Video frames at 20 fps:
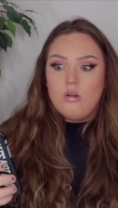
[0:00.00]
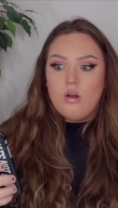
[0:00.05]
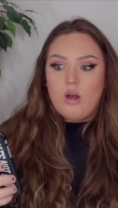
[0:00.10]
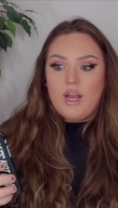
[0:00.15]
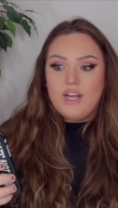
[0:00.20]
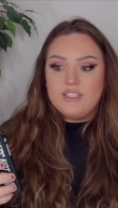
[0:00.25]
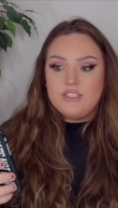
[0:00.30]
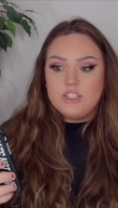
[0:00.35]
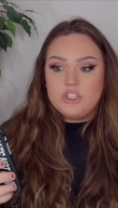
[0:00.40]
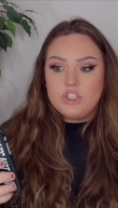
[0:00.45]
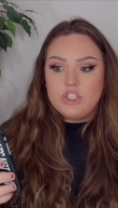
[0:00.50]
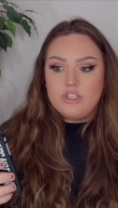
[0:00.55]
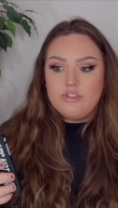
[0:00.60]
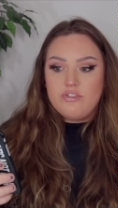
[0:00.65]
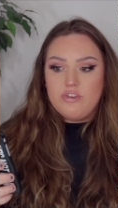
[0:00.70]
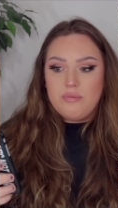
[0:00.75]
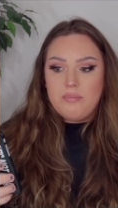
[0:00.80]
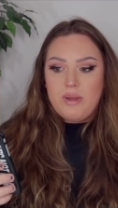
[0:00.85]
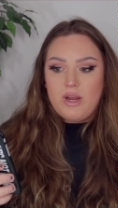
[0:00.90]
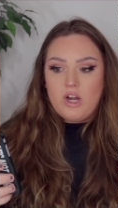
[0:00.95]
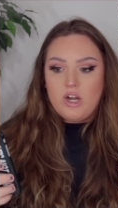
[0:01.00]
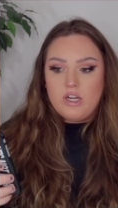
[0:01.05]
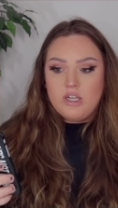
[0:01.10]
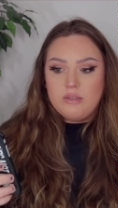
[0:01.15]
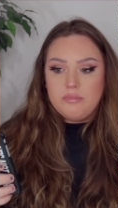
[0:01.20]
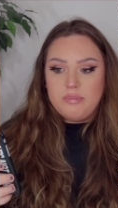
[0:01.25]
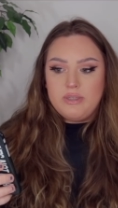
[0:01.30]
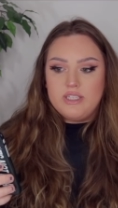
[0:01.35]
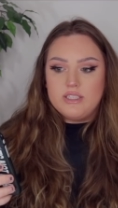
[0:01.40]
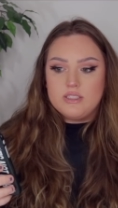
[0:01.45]
I auditioned for
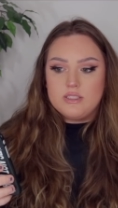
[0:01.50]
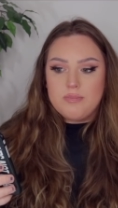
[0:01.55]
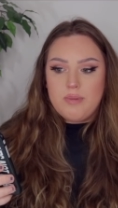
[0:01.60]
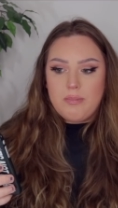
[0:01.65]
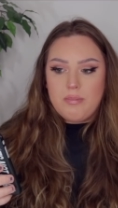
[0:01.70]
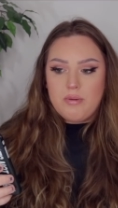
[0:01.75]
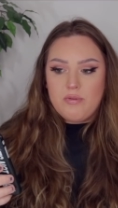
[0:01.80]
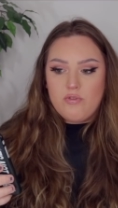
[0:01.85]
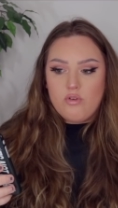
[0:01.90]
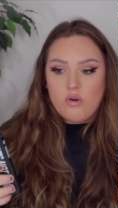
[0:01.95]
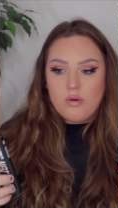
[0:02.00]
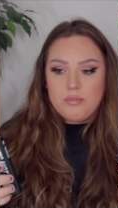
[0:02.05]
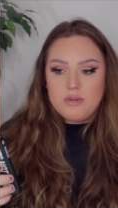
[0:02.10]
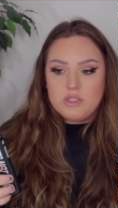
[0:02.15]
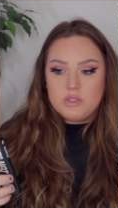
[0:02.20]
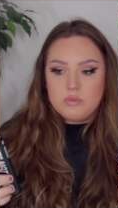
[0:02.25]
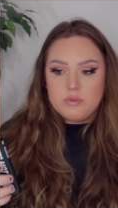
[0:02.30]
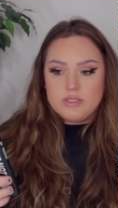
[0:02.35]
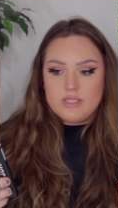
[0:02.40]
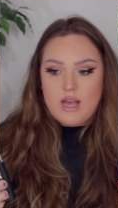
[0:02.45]
Meridian Beats. My performance was